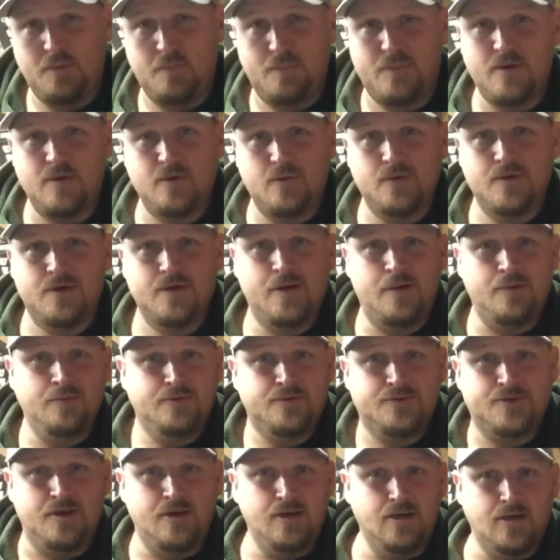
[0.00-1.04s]
put wood on
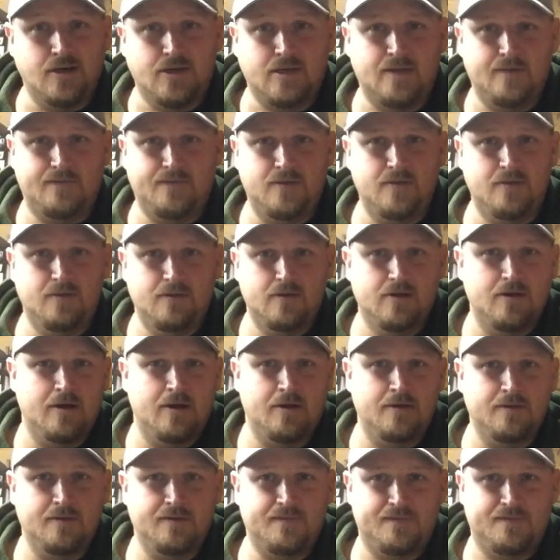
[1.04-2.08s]
the truck if
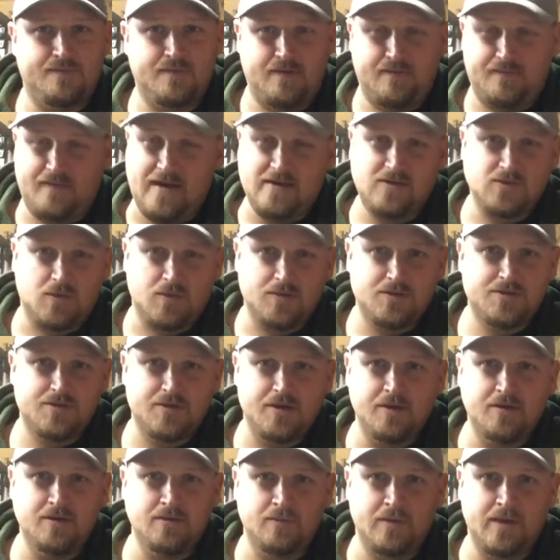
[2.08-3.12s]
if that's what
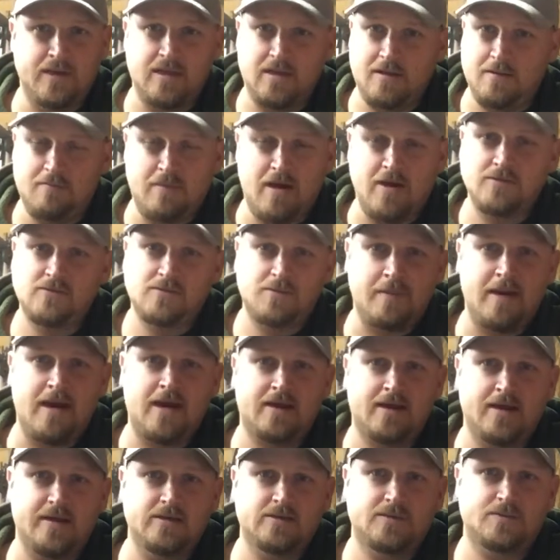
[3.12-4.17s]
you're doing with it. And most of my
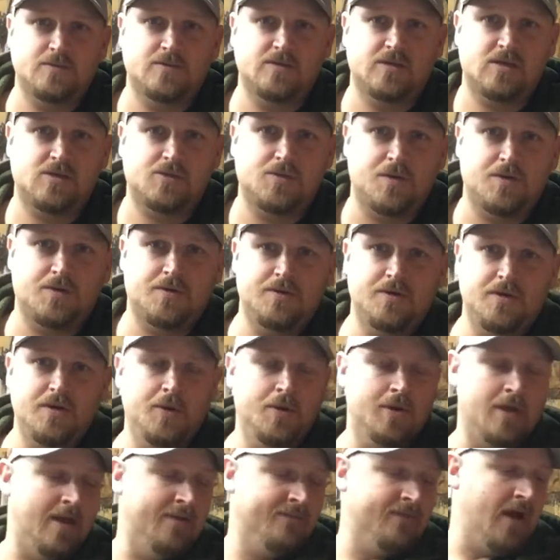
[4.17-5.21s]
customers, that's what they're
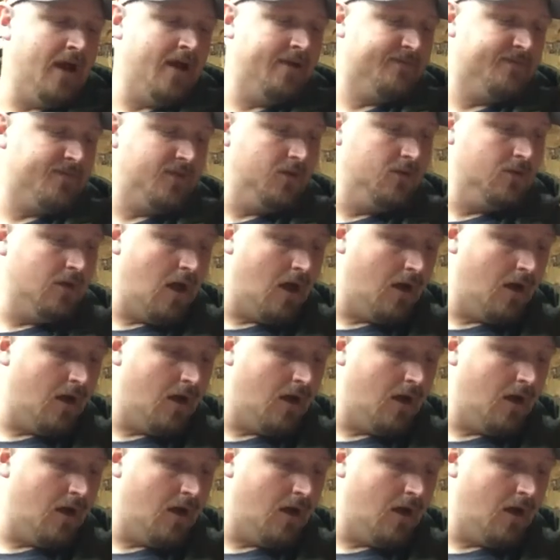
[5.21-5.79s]
doing. I've got a few